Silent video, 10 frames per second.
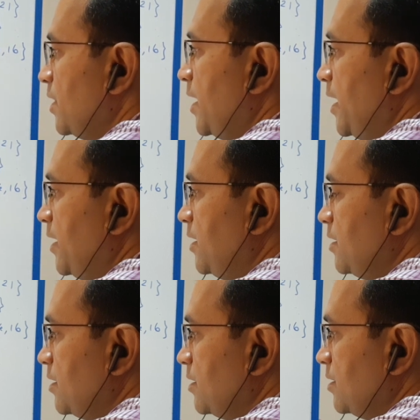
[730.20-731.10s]
And
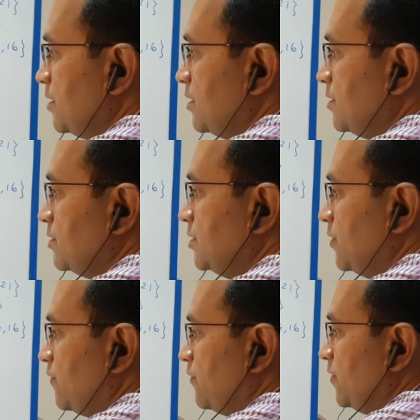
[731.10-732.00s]

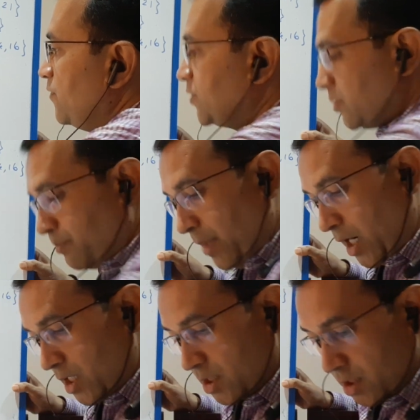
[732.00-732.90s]
the fifth
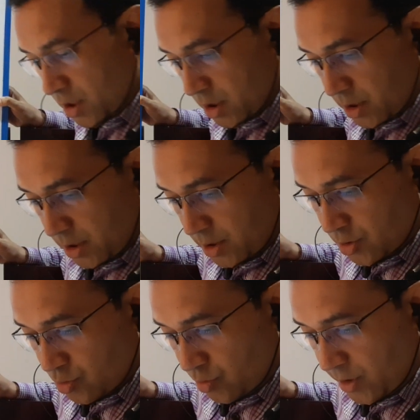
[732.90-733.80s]
part is,
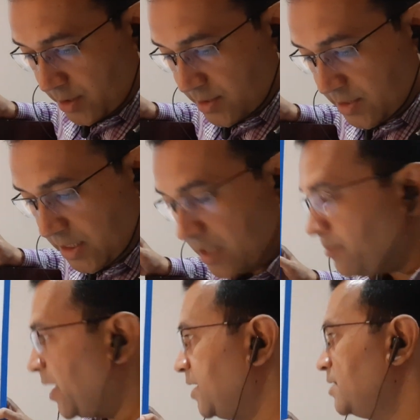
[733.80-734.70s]
students, C
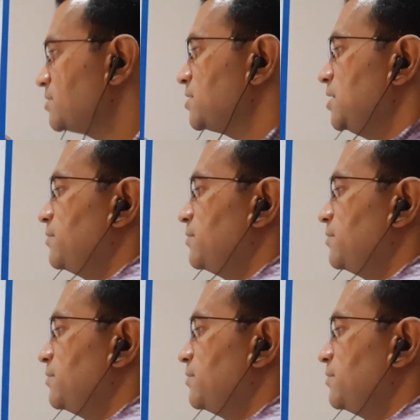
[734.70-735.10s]
minus A.